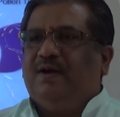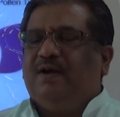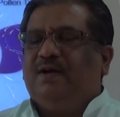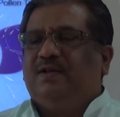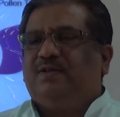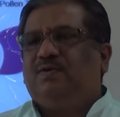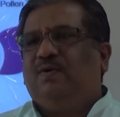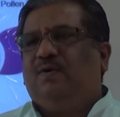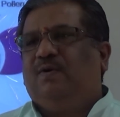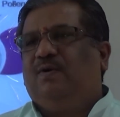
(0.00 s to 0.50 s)

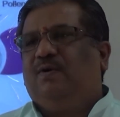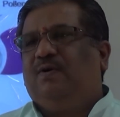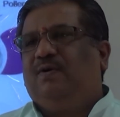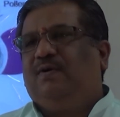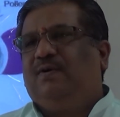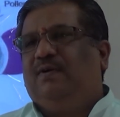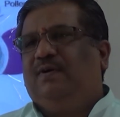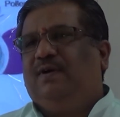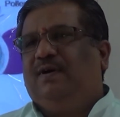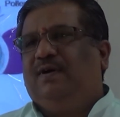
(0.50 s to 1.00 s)
So
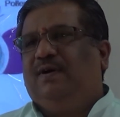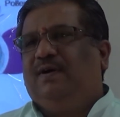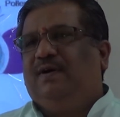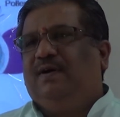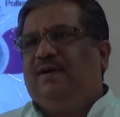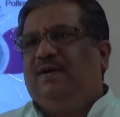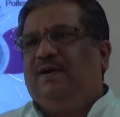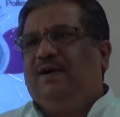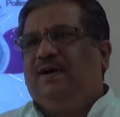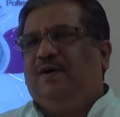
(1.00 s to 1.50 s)

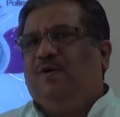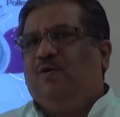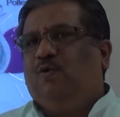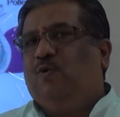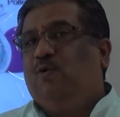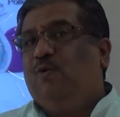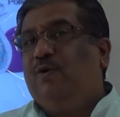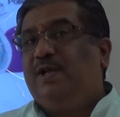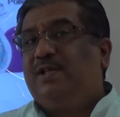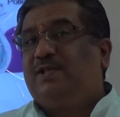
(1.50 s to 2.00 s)

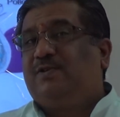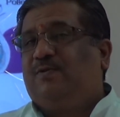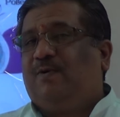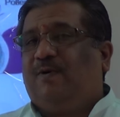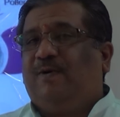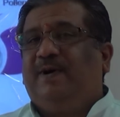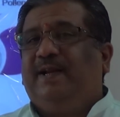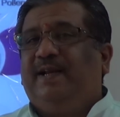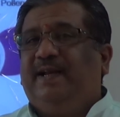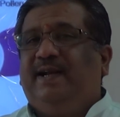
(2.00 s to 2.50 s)
who is
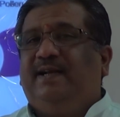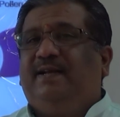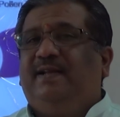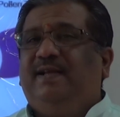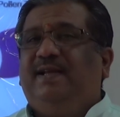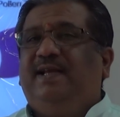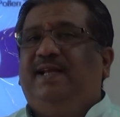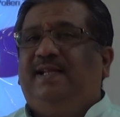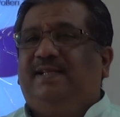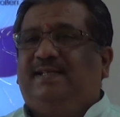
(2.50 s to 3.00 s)

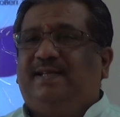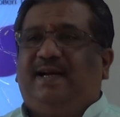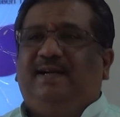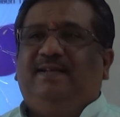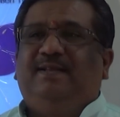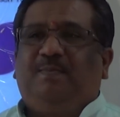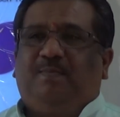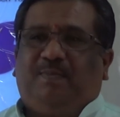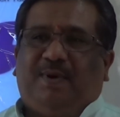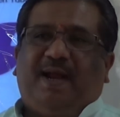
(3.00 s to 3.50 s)
coordinating inside
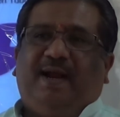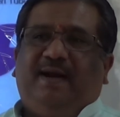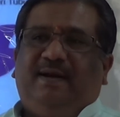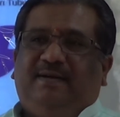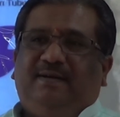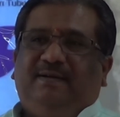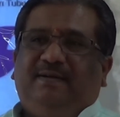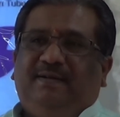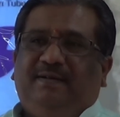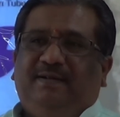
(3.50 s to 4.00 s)
the plant
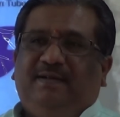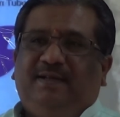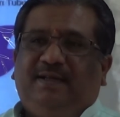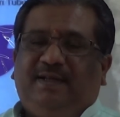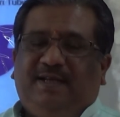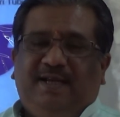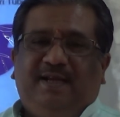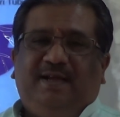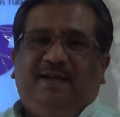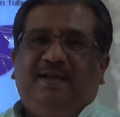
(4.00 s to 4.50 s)

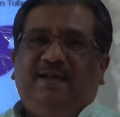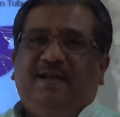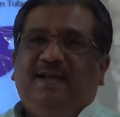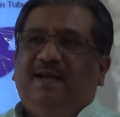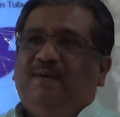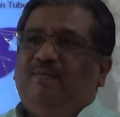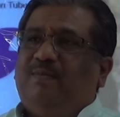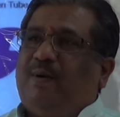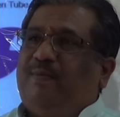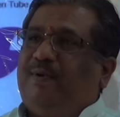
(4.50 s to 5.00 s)
ki
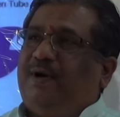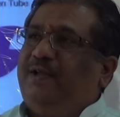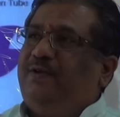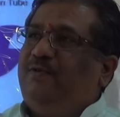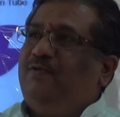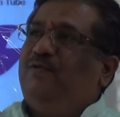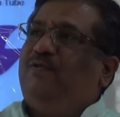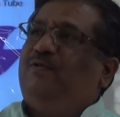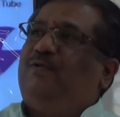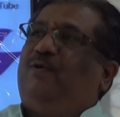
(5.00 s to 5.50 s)
Baba,
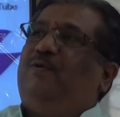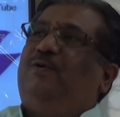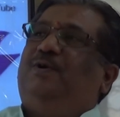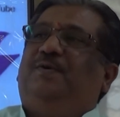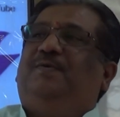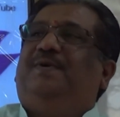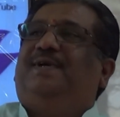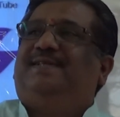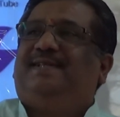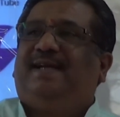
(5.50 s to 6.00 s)
you grow
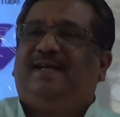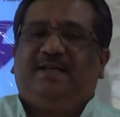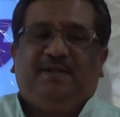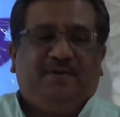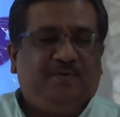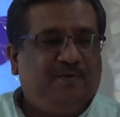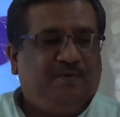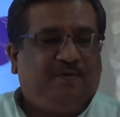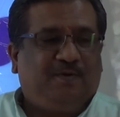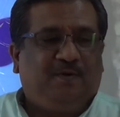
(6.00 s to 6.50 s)
towards that,
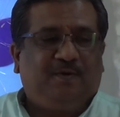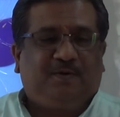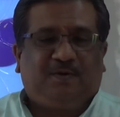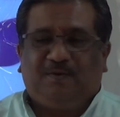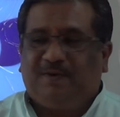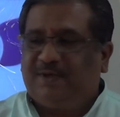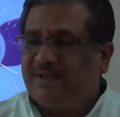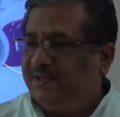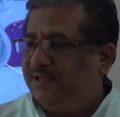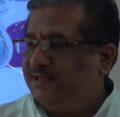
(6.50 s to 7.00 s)
you grow
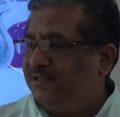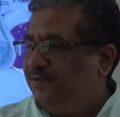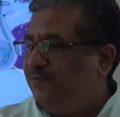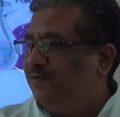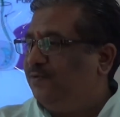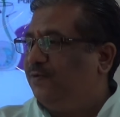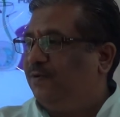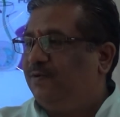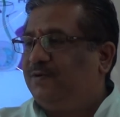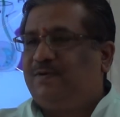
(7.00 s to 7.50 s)
towards this, you
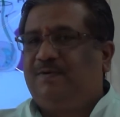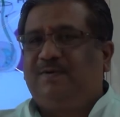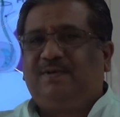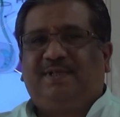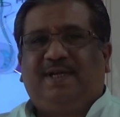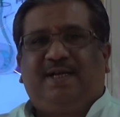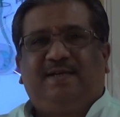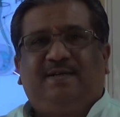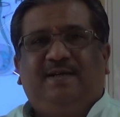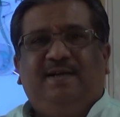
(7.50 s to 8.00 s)
grow towards
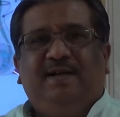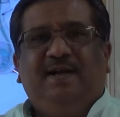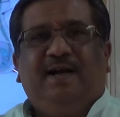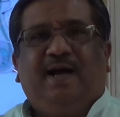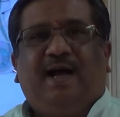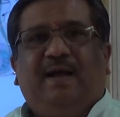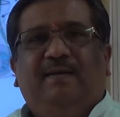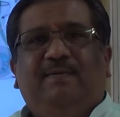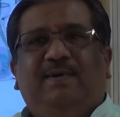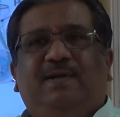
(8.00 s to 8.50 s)
that,
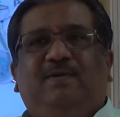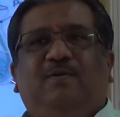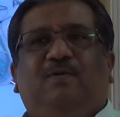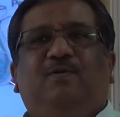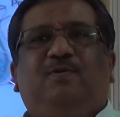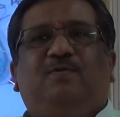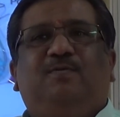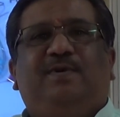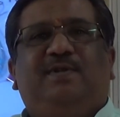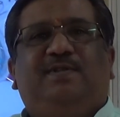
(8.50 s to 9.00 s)
I will
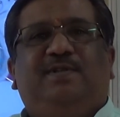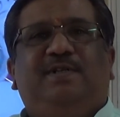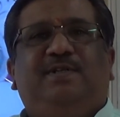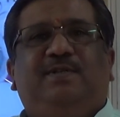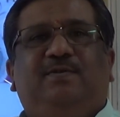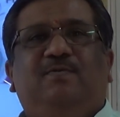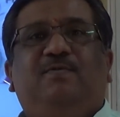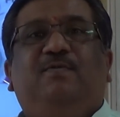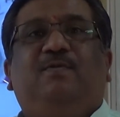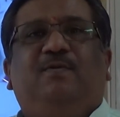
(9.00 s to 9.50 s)
grow towards this,
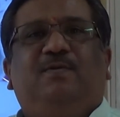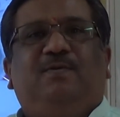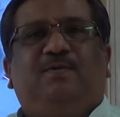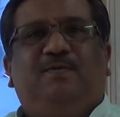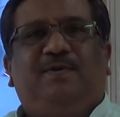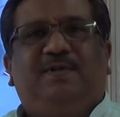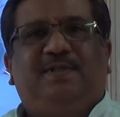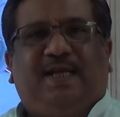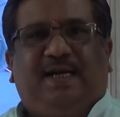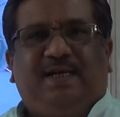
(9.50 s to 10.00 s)
you grow
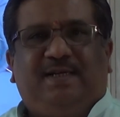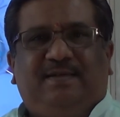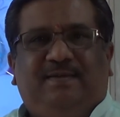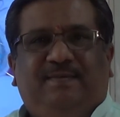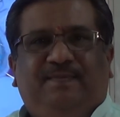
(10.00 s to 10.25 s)
towards that?